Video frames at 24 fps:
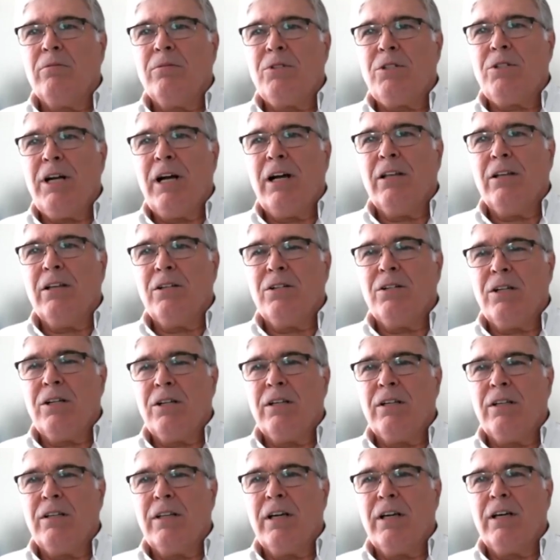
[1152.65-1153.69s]

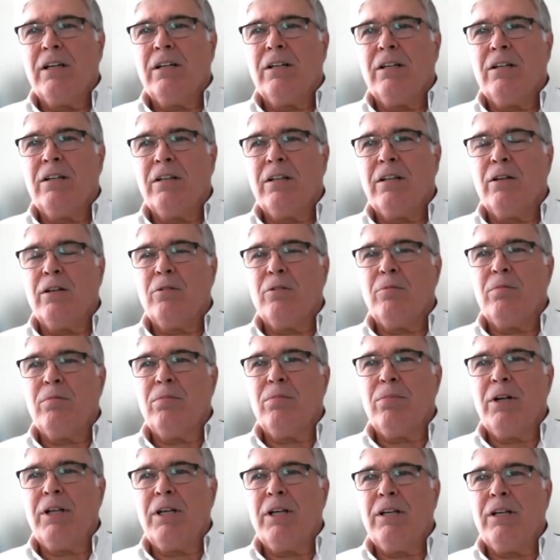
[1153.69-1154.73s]
challenging than the
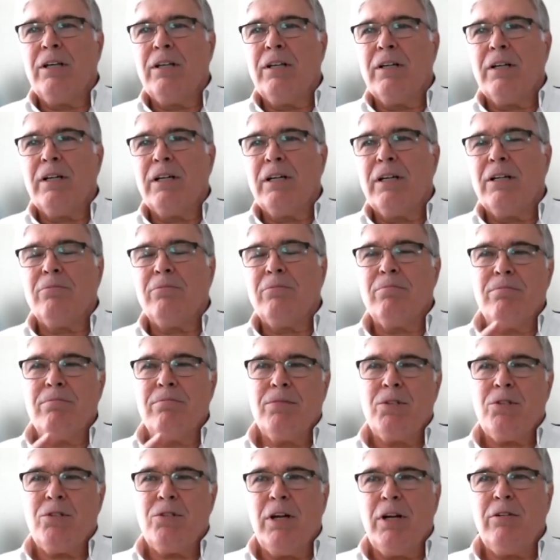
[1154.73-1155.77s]
pretty
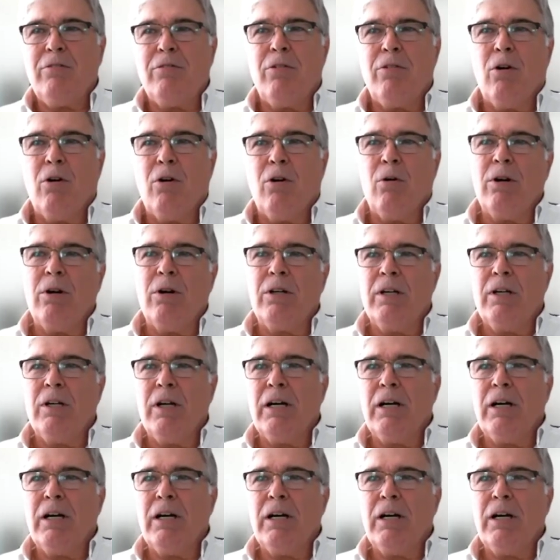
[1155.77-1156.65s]
straightforward